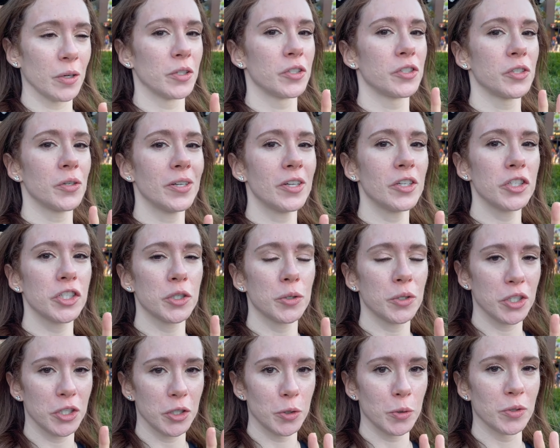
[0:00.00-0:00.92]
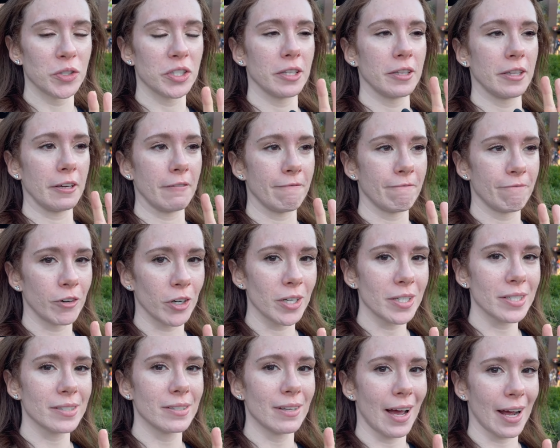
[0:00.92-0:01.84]
as soon as you use the
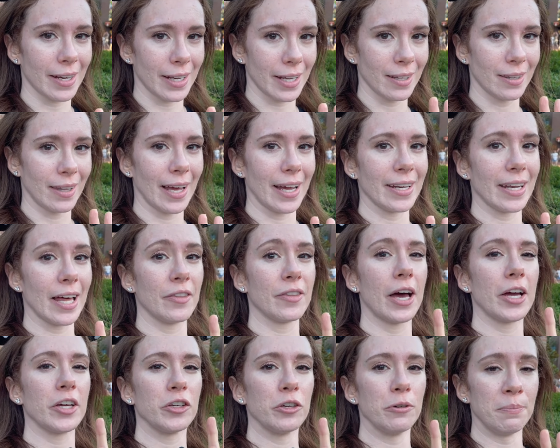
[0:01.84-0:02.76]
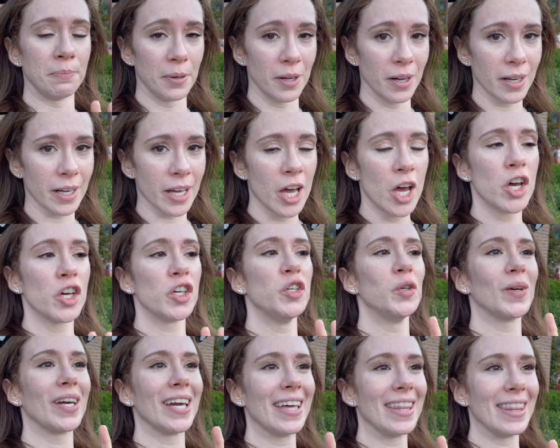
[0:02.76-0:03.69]
first Lightning Lane that you book,
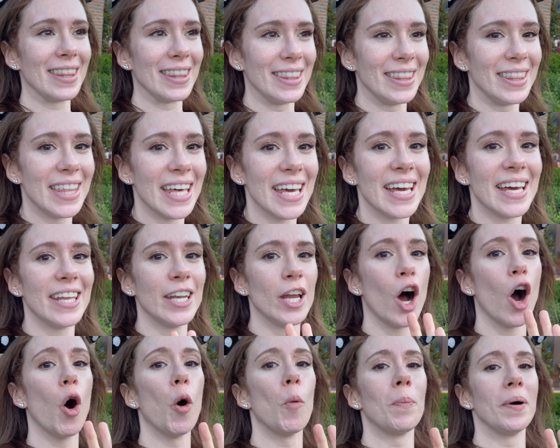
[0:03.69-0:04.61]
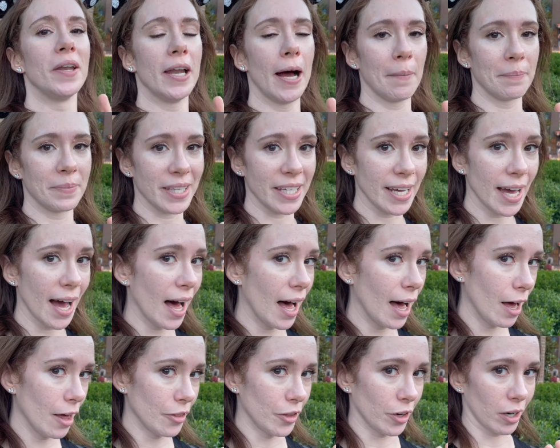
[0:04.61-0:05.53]
you can then open up the
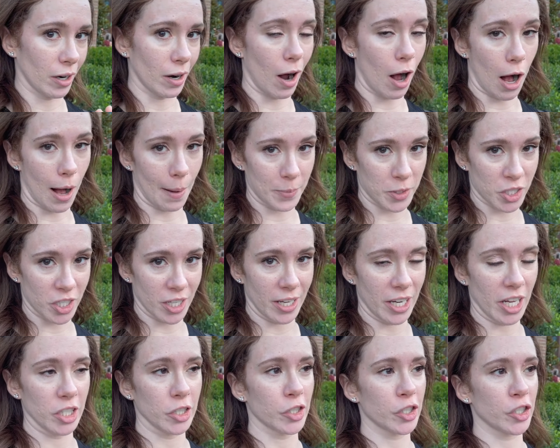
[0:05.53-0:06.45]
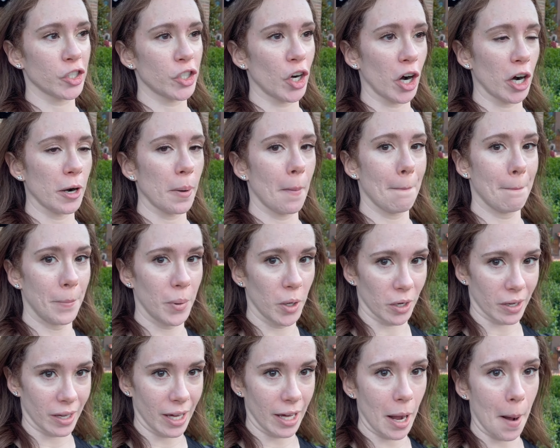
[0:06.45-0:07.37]
other option and start
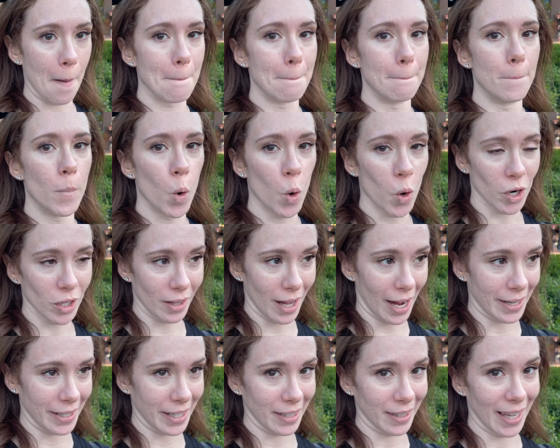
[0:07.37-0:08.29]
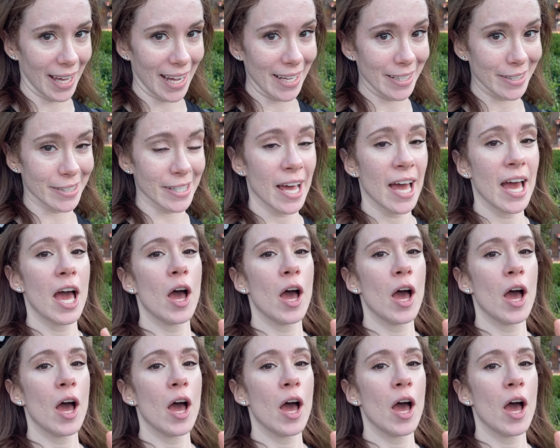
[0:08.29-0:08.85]
booking more Lightning Lanes